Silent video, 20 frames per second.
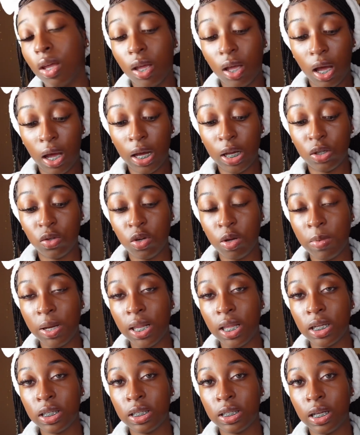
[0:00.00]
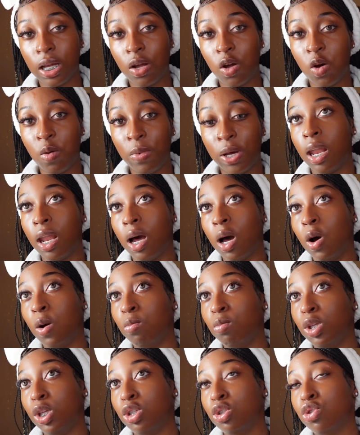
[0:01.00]
Alright, doing my lashes at home allowed
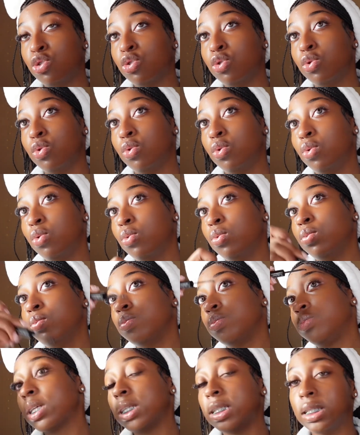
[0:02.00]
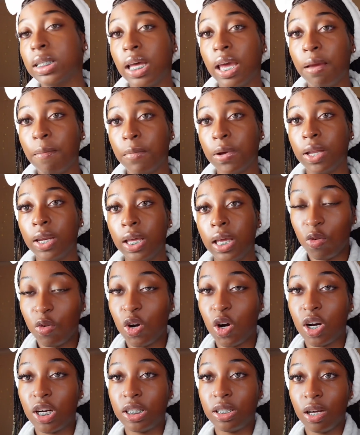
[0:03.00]
me to save money. We're
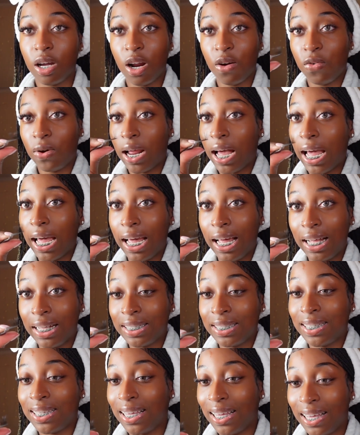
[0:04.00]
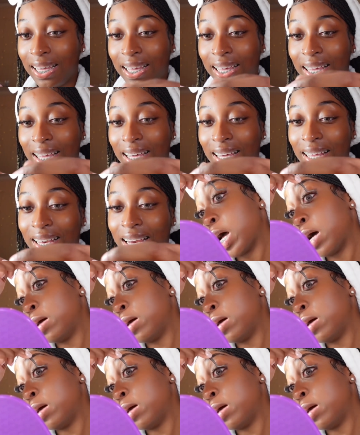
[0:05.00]
gonna start off with our 18.